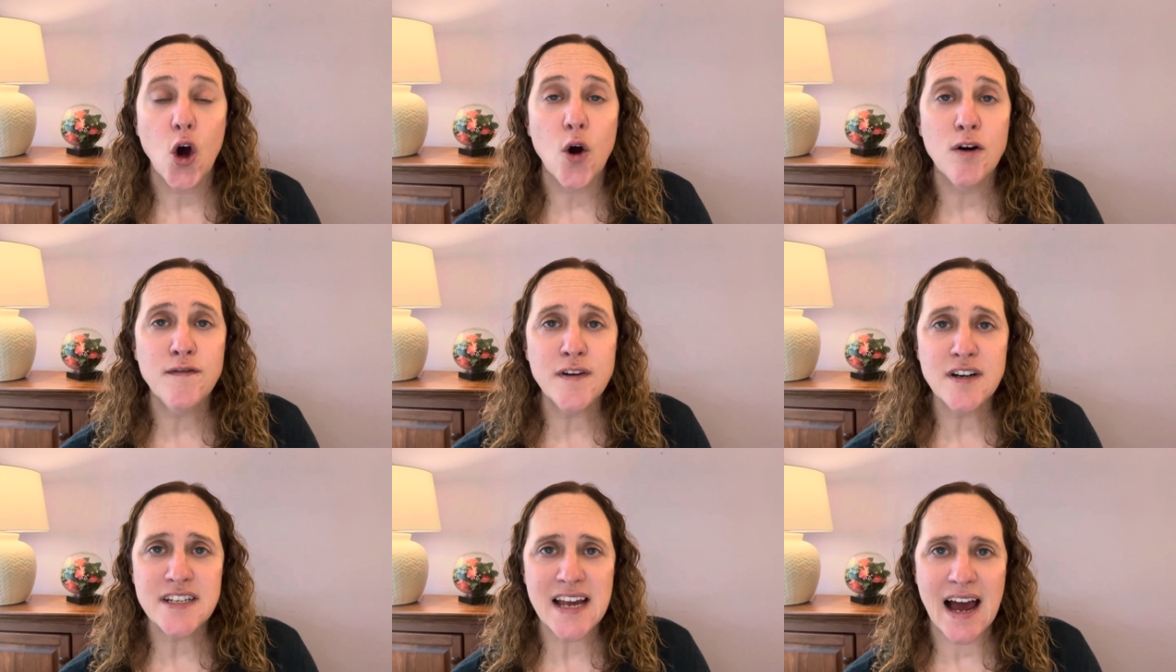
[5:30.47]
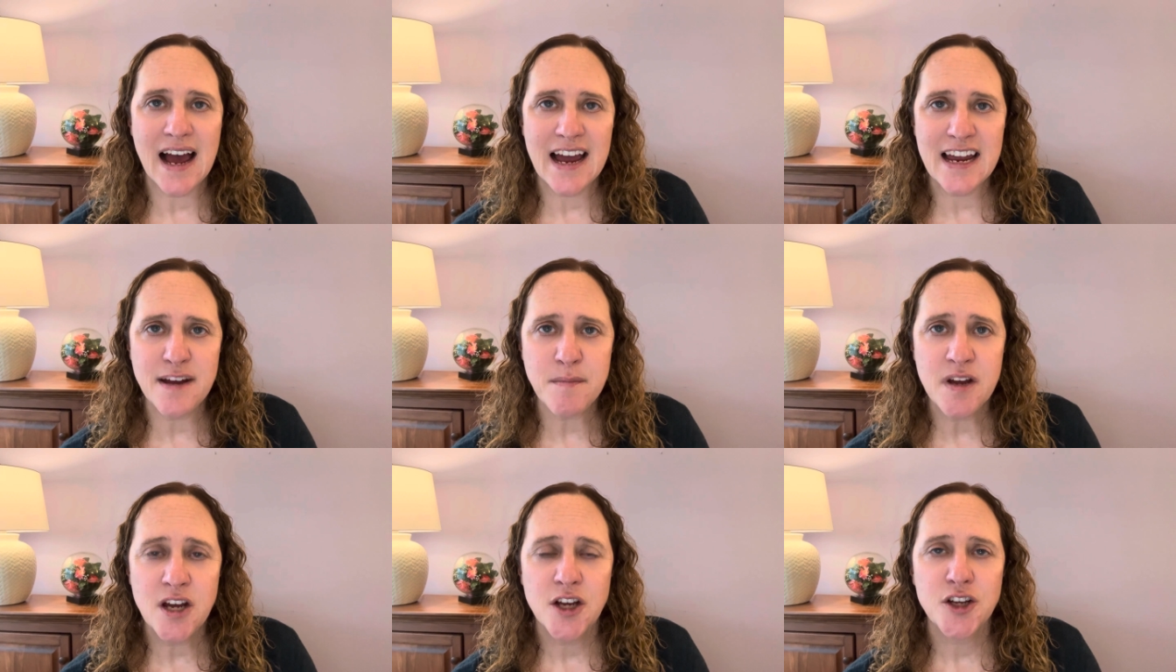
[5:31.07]
Over
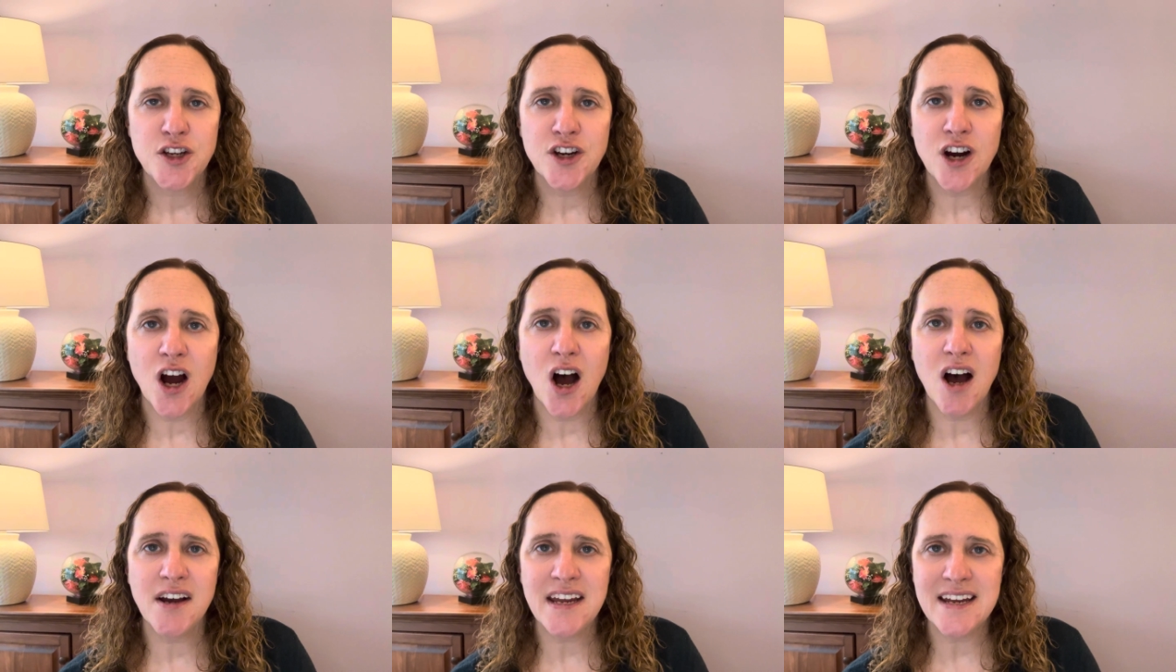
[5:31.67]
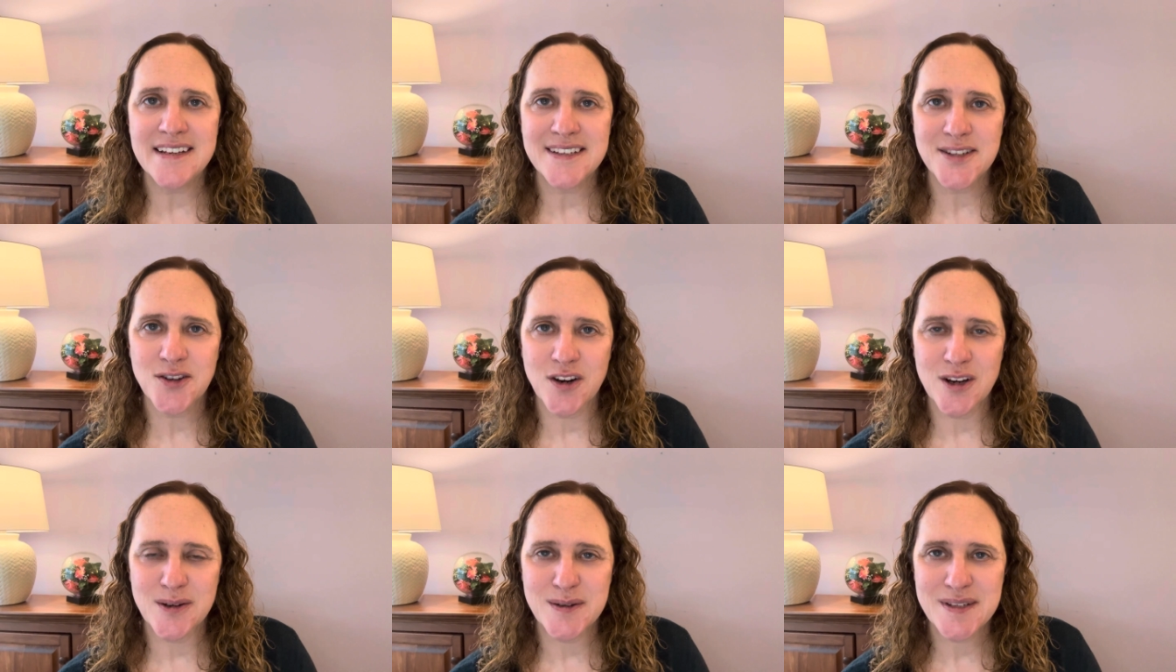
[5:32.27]
time, your audience
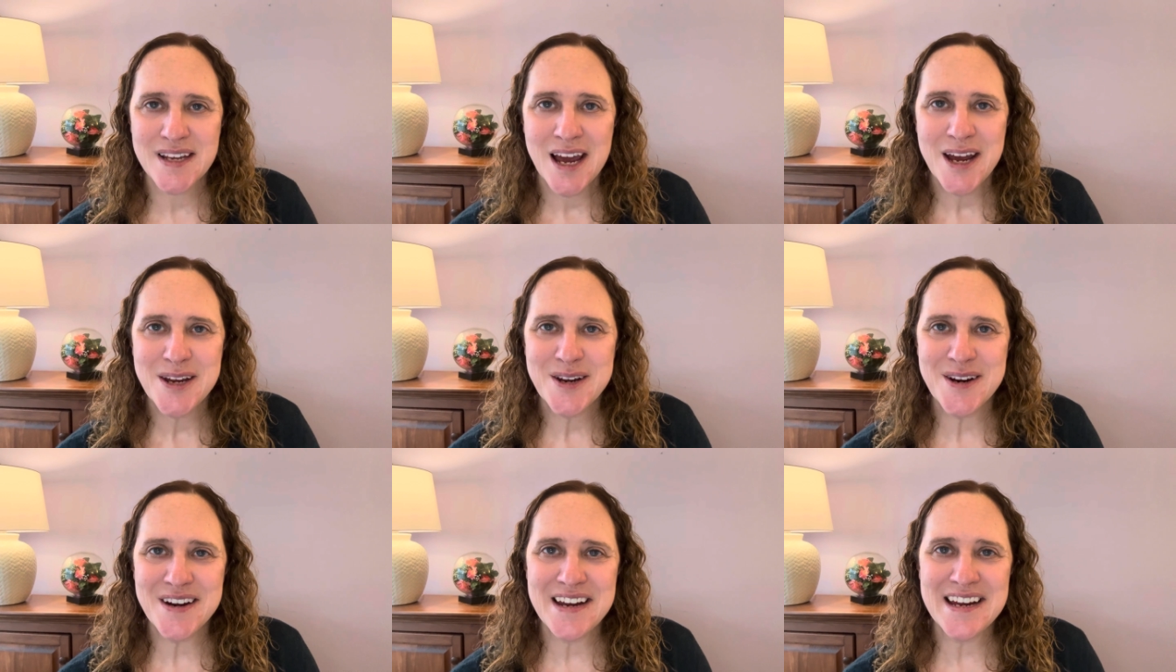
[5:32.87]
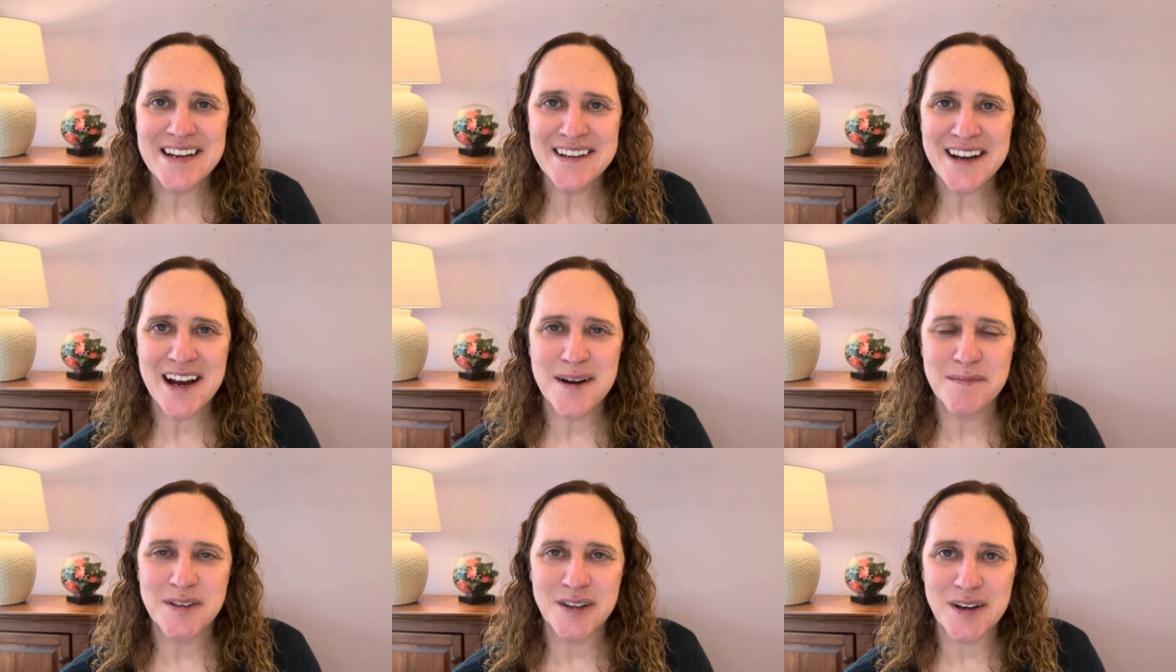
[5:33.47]
grows, your
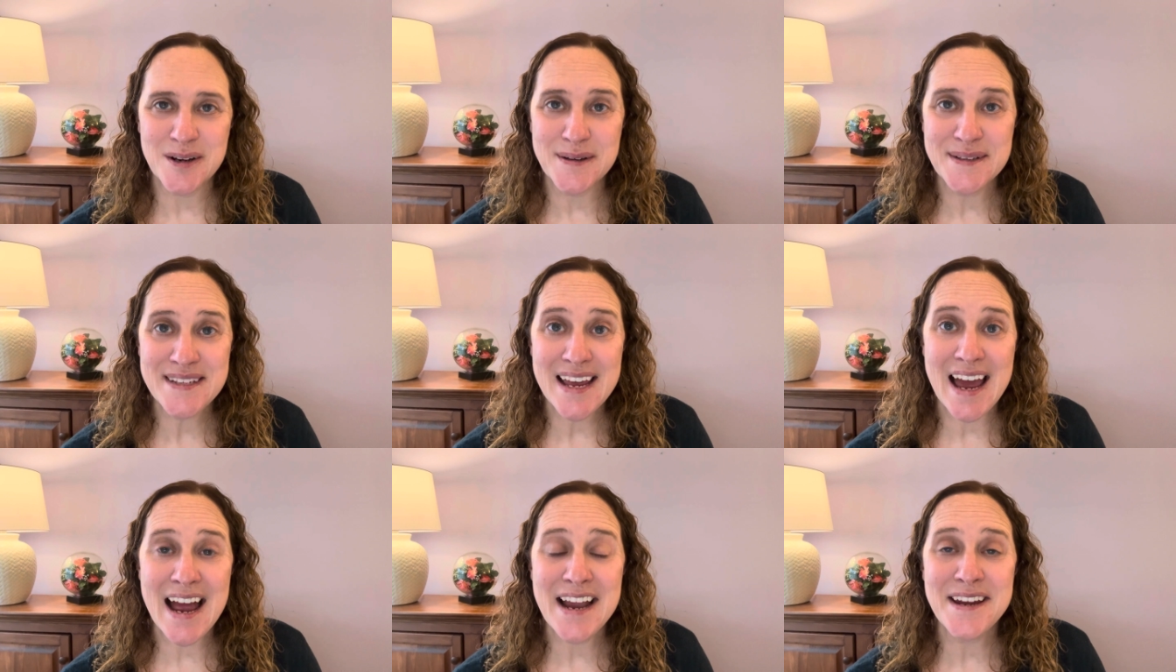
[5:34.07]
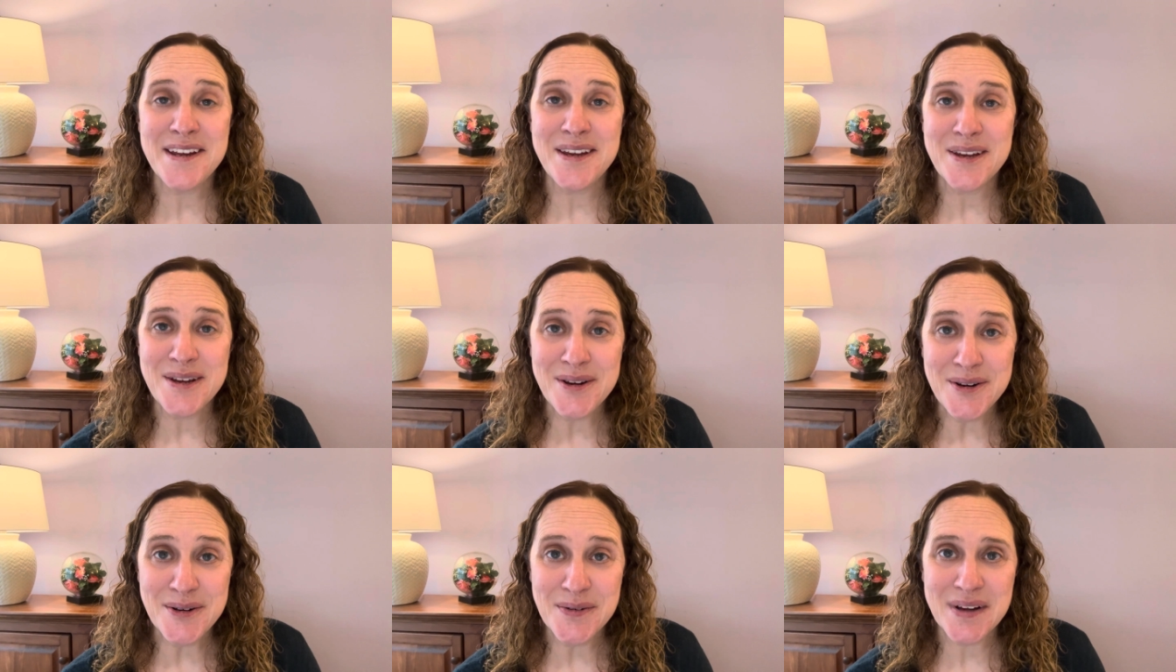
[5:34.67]
income grows, and
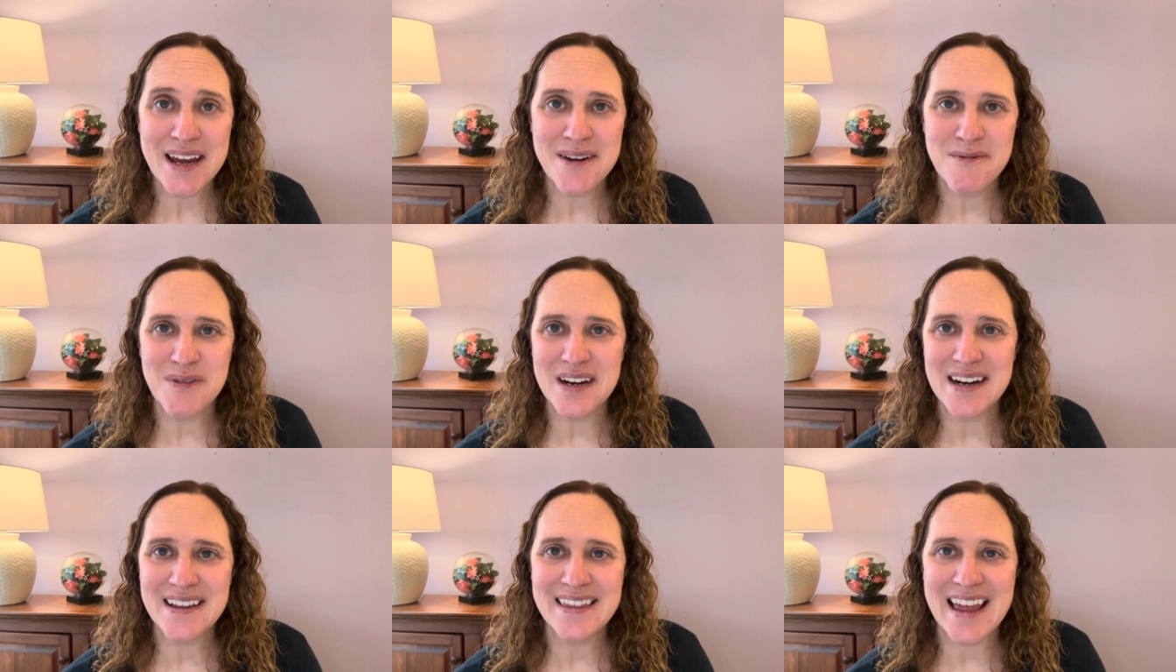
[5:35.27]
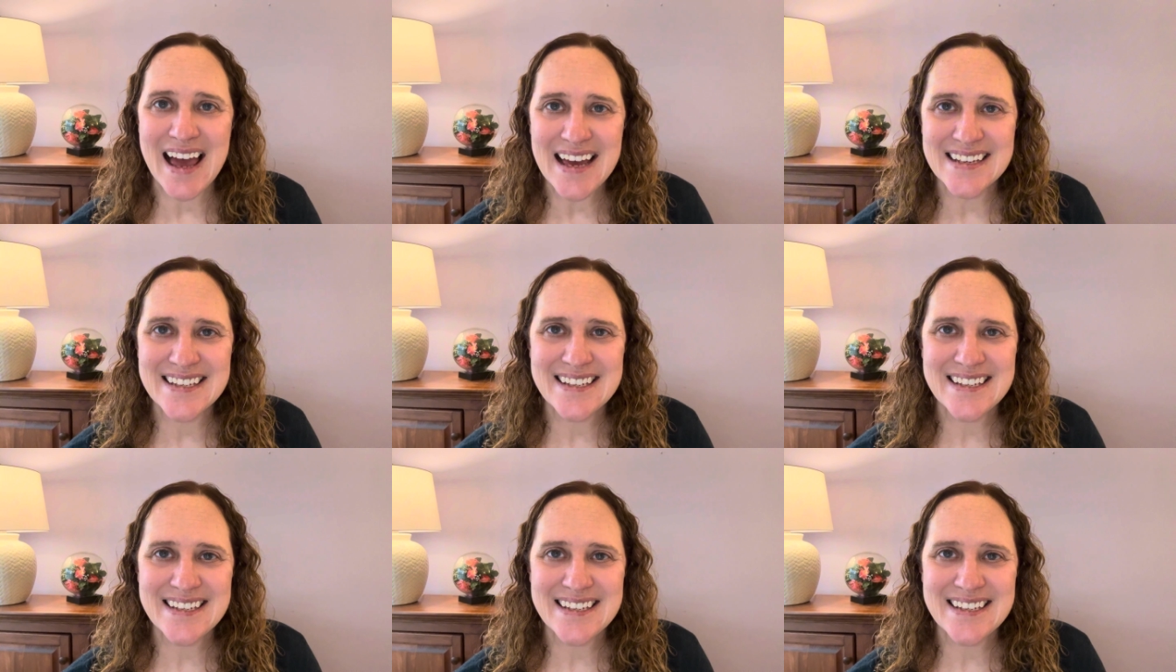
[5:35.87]
you can work less.